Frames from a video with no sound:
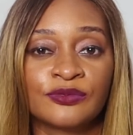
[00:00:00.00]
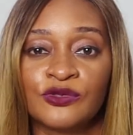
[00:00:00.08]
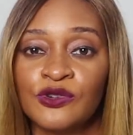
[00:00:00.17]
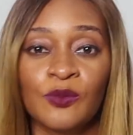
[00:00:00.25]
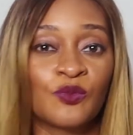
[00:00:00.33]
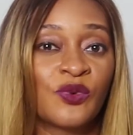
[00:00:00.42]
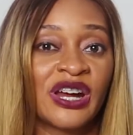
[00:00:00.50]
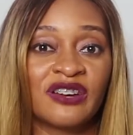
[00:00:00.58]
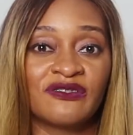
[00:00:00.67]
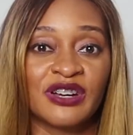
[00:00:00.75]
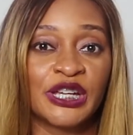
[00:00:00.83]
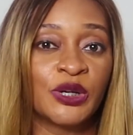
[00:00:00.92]
from
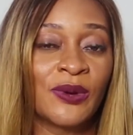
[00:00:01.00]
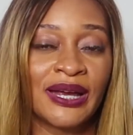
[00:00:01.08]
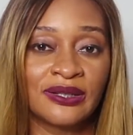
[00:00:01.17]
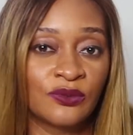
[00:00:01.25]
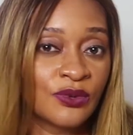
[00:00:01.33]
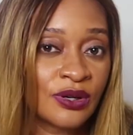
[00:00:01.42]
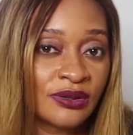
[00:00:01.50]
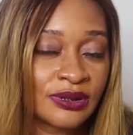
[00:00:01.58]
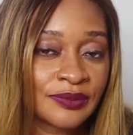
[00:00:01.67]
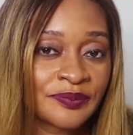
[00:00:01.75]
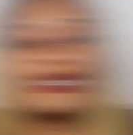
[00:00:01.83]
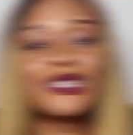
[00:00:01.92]
wherever you are in the world.
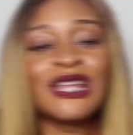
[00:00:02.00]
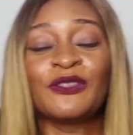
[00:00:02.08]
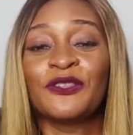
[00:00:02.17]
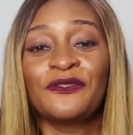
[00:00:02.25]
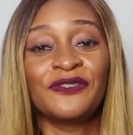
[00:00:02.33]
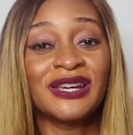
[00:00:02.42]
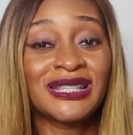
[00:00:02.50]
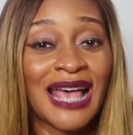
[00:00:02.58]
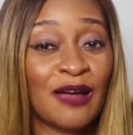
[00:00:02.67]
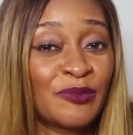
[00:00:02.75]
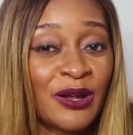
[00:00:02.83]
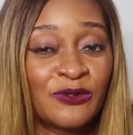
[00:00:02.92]
Now, the first
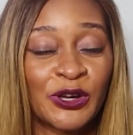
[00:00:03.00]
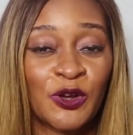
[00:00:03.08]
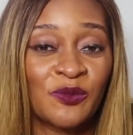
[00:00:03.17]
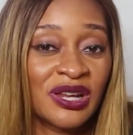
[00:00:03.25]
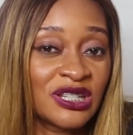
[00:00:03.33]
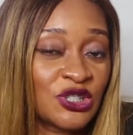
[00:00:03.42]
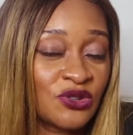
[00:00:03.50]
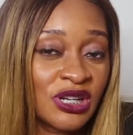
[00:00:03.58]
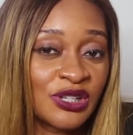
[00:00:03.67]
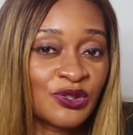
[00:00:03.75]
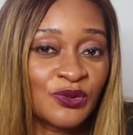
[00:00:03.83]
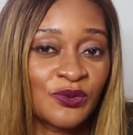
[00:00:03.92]
app I'll recommend is
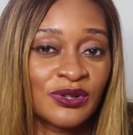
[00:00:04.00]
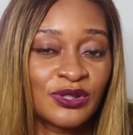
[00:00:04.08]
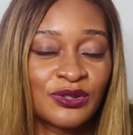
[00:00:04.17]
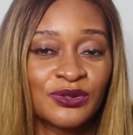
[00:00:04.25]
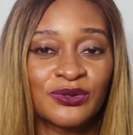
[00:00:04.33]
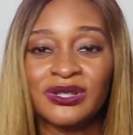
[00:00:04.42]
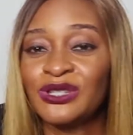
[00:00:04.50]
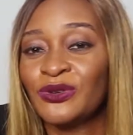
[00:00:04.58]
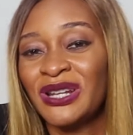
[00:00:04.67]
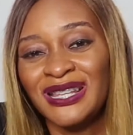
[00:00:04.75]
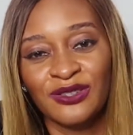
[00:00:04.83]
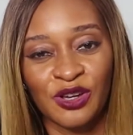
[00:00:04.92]
Trading 212. And so
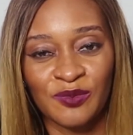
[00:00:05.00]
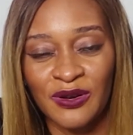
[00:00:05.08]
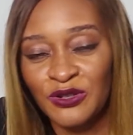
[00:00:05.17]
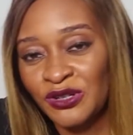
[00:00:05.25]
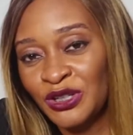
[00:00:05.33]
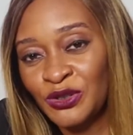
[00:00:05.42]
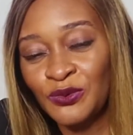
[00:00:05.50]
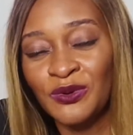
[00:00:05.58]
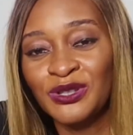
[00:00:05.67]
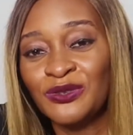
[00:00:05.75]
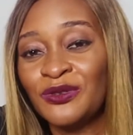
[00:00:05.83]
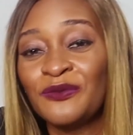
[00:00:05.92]
let's talk about Trading
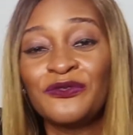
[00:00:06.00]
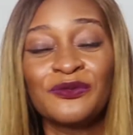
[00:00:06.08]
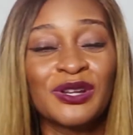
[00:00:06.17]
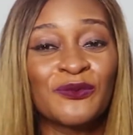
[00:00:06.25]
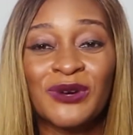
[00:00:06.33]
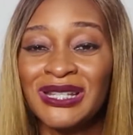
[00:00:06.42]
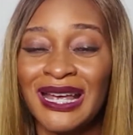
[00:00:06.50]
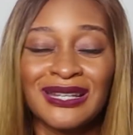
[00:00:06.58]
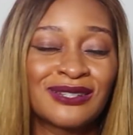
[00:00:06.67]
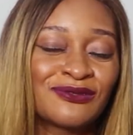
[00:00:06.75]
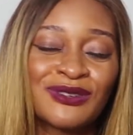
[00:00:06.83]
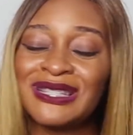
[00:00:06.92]
212. What
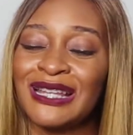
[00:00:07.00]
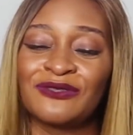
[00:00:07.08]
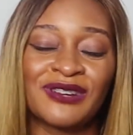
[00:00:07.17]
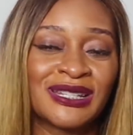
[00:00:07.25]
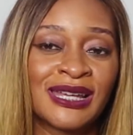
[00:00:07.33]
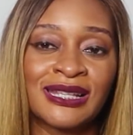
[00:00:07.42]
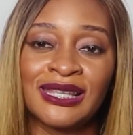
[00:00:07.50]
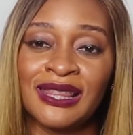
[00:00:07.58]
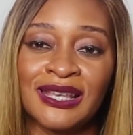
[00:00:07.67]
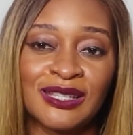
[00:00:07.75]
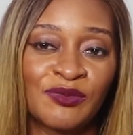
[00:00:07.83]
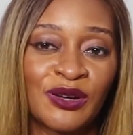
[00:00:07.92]
are the fantastic
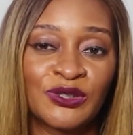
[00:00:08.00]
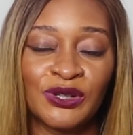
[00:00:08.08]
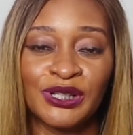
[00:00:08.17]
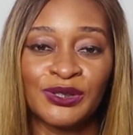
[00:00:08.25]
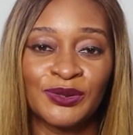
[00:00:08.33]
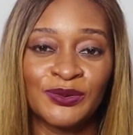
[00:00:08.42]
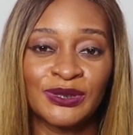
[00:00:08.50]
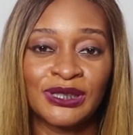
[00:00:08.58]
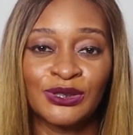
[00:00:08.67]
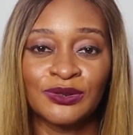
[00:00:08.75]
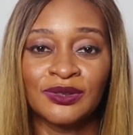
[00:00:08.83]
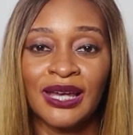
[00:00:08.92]
things about Trading
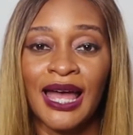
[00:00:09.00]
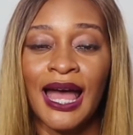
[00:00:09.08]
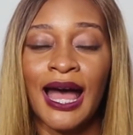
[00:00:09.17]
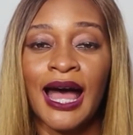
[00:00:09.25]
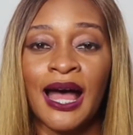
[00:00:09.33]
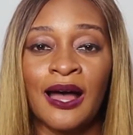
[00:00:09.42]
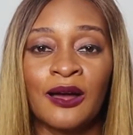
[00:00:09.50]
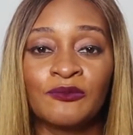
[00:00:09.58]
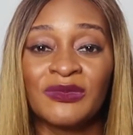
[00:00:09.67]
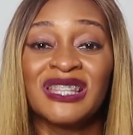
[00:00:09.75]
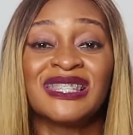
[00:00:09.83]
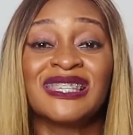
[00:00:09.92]
212?
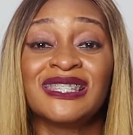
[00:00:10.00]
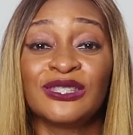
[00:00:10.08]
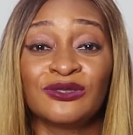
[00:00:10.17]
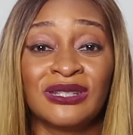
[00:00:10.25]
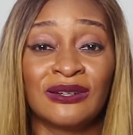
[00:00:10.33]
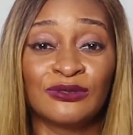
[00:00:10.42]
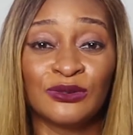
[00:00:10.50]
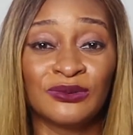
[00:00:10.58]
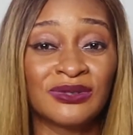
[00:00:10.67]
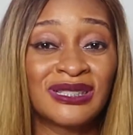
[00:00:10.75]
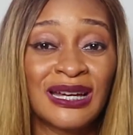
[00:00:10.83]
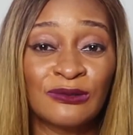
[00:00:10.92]
It's easy to
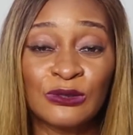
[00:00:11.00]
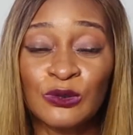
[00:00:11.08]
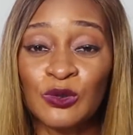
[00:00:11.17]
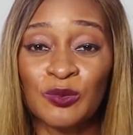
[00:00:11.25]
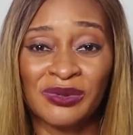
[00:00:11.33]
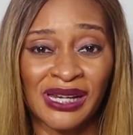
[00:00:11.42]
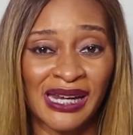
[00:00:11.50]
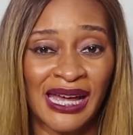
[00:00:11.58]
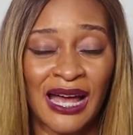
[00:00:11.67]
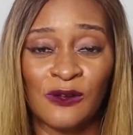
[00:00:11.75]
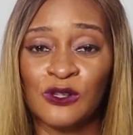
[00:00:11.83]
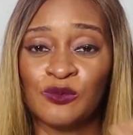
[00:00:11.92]
download. Open an
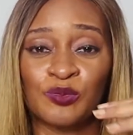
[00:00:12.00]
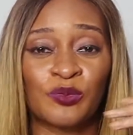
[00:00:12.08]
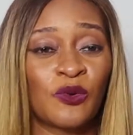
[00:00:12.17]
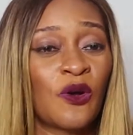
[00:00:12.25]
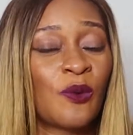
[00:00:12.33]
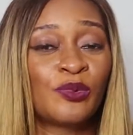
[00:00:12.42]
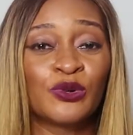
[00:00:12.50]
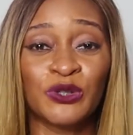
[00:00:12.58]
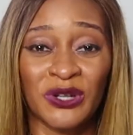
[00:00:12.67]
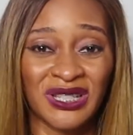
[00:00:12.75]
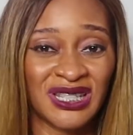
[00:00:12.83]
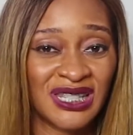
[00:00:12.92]
account, upload
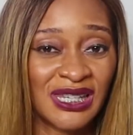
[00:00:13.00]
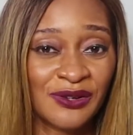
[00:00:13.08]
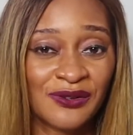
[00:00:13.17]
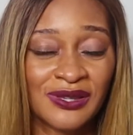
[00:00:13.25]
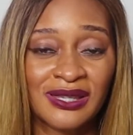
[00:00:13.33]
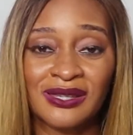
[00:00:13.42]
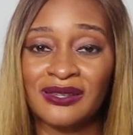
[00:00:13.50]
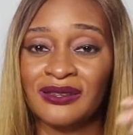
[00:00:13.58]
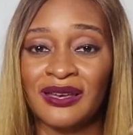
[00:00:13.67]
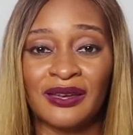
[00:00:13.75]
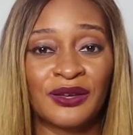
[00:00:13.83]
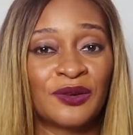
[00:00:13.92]
your details,
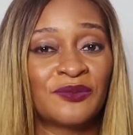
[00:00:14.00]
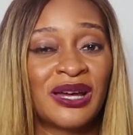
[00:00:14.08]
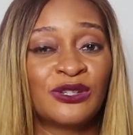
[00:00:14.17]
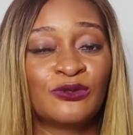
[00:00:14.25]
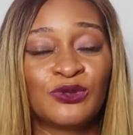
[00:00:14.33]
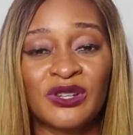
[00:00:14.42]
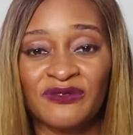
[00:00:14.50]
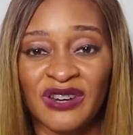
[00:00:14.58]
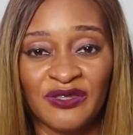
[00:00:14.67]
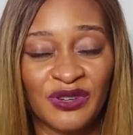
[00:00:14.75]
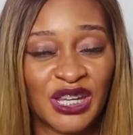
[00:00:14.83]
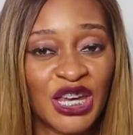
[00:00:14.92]
and you'll do a
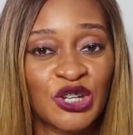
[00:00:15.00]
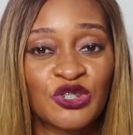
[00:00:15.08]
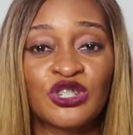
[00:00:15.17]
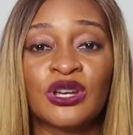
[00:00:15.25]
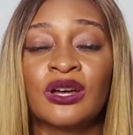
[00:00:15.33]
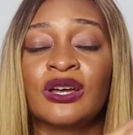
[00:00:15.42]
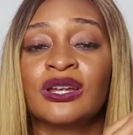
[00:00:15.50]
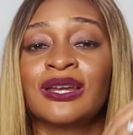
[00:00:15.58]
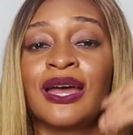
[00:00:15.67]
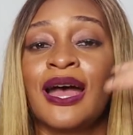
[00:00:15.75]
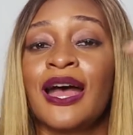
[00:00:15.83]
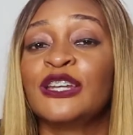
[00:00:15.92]
verification.
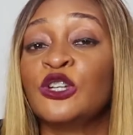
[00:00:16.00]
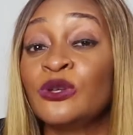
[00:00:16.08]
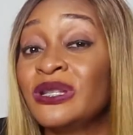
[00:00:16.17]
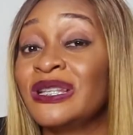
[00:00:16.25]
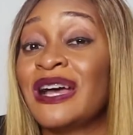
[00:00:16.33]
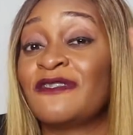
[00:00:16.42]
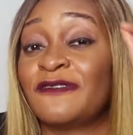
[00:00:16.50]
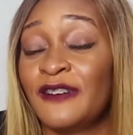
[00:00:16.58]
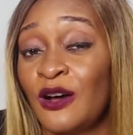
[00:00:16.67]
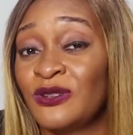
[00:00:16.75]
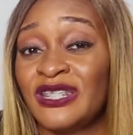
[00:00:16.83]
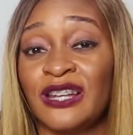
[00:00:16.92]
The only thing I've
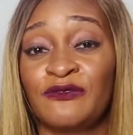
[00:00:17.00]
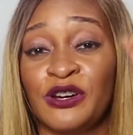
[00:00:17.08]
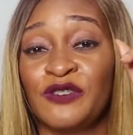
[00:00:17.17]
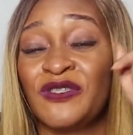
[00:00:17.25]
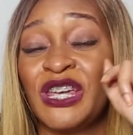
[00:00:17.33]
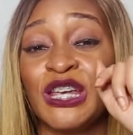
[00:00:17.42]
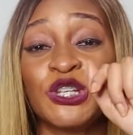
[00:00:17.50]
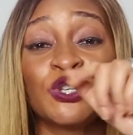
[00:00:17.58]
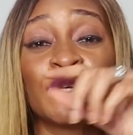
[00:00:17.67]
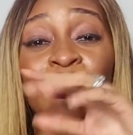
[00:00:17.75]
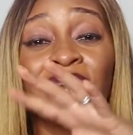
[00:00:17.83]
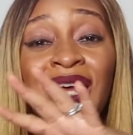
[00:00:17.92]
found is that the
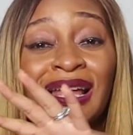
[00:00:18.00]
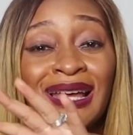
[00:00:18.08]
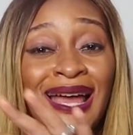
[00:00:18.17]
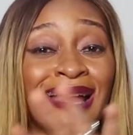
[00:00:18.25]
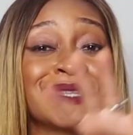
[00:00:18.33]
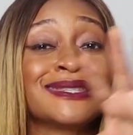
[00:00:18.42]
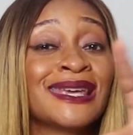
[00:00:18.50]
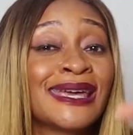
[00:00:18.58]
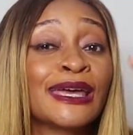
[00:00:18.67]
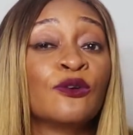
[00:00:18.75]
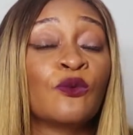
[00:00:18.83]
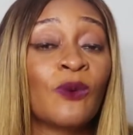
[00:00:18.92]
verification can
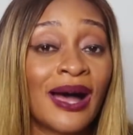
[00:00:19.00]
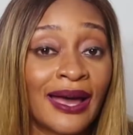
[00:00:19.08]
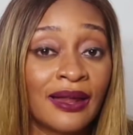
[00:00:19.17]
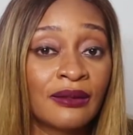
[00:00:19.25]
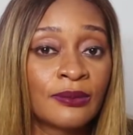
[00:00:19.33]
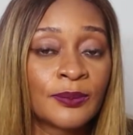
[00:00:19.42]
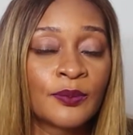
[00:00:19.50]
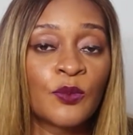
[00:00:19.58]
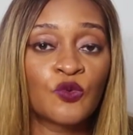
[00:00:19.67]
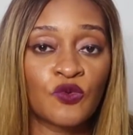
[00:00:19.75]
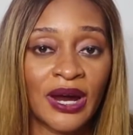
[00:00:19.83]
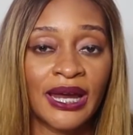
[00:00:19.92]
take a while,
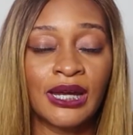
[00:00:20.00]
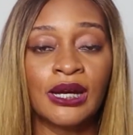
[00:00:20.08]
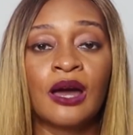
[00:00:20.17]
right?